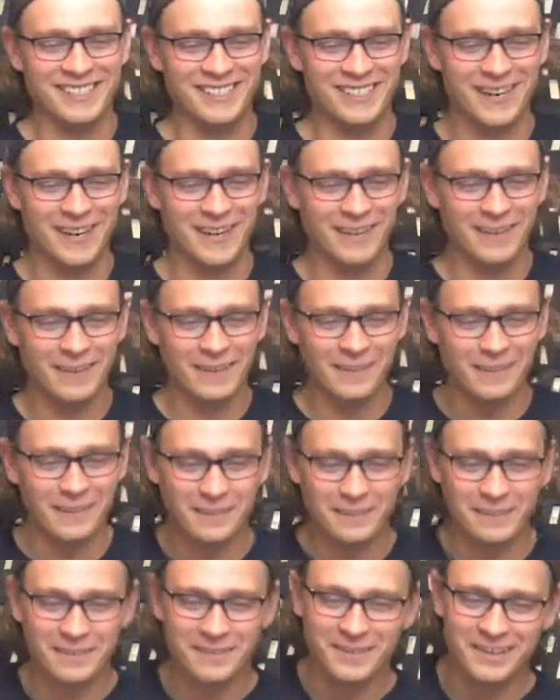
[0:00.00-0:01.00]
Gildal, where
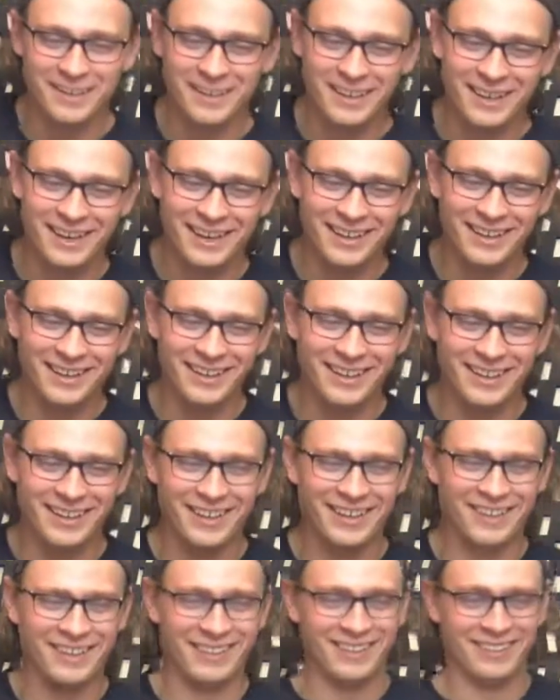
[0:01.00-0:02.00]
are you off
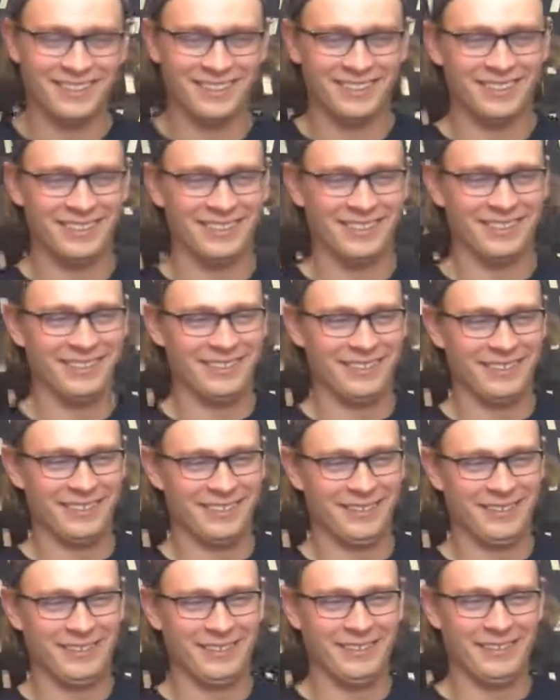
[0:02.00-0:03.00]
to?
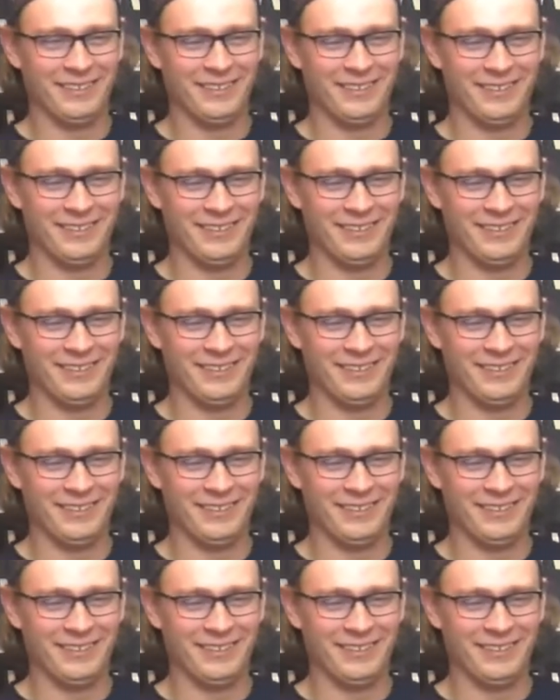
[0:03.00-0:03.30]
Find